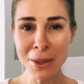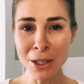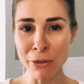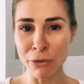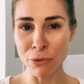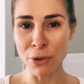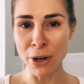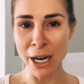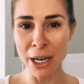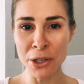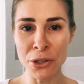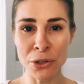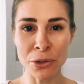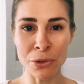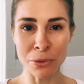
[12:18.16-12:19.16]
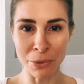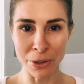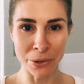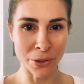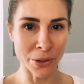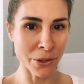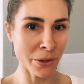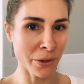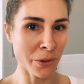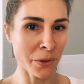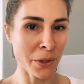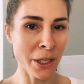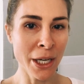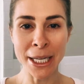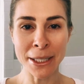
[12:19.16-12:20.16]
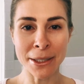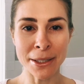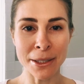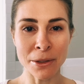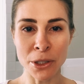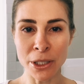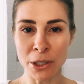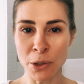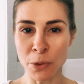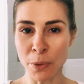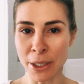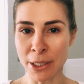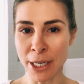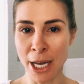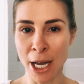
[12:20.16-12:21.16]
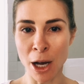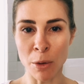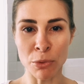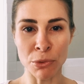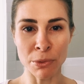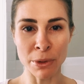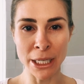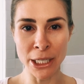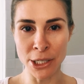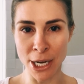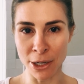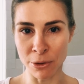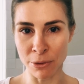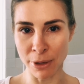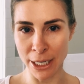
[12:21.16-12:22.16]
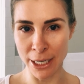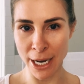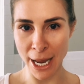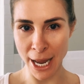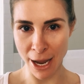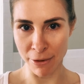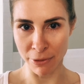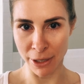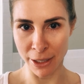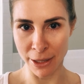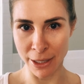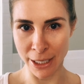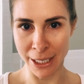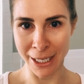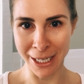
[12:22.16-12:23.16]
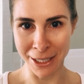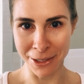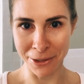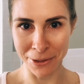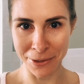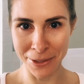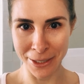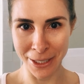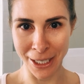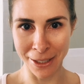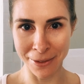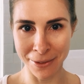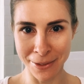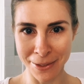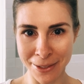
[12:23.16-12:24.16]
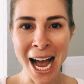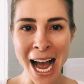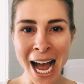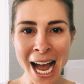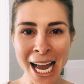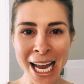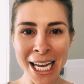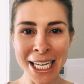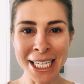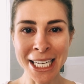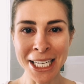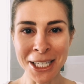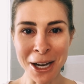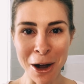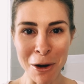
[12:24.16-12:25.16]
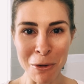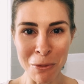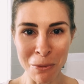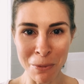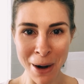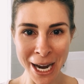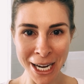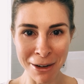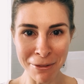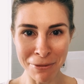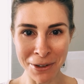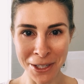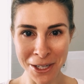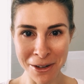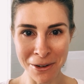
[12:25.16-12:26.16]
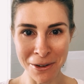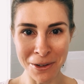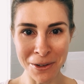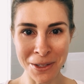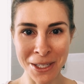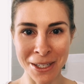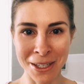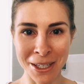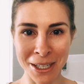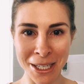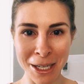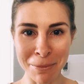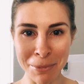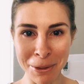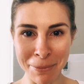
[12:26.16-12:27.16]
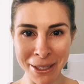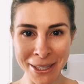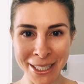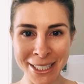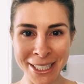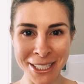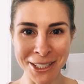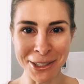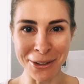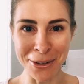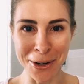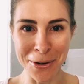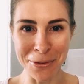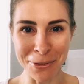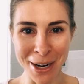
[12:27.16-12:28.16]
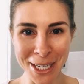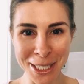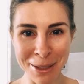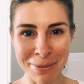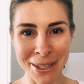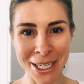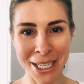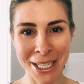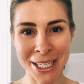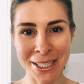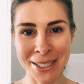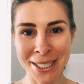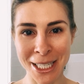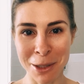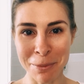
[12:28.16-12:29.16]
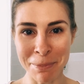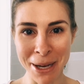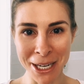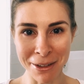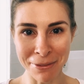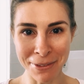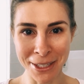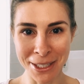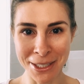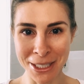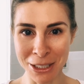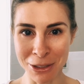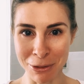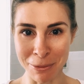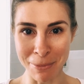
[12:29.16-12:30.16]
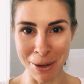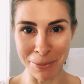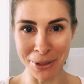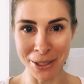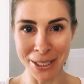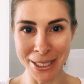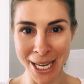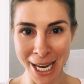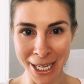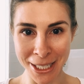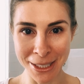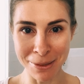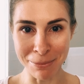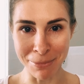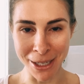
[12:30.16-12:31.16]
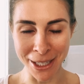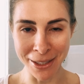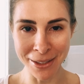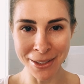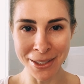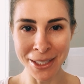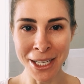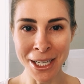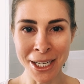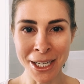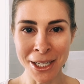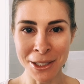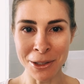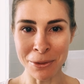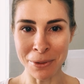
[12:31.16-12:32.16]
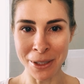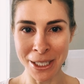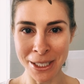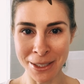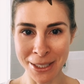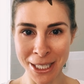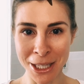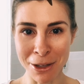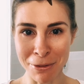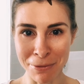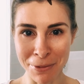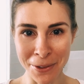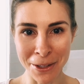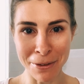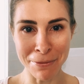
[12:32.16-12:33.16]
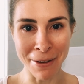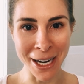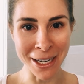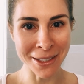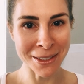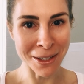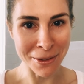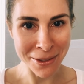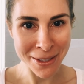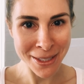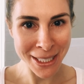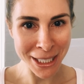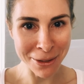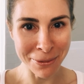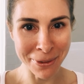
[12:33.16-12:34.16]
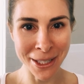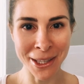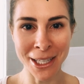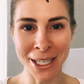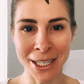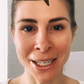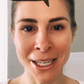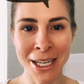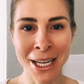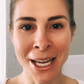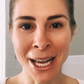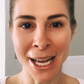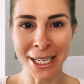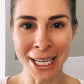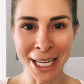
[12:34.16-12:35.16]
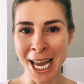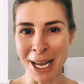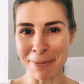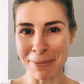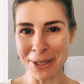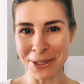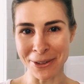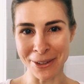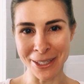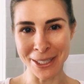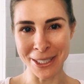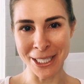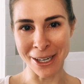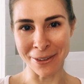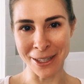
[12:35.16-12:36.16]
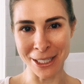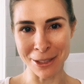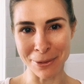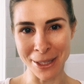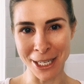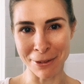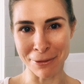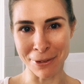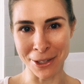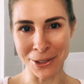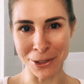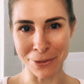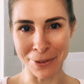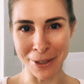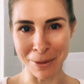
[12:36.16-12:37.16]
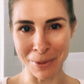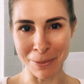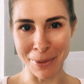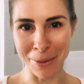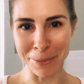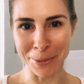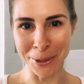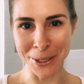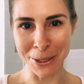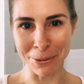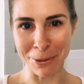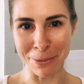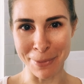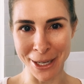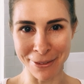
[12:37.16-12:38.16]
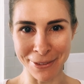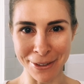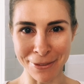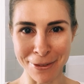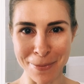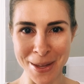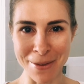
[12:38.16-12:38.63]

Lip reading: fresh, renewed. It's just going to help regenerate everything in your skin. I cannot wait for you to implement this into your own regimen and see the benefits. Just remember, it takes months to really see the full effects, so stick with it. Again, and be sure to share this with any friends or family members that will benefit from the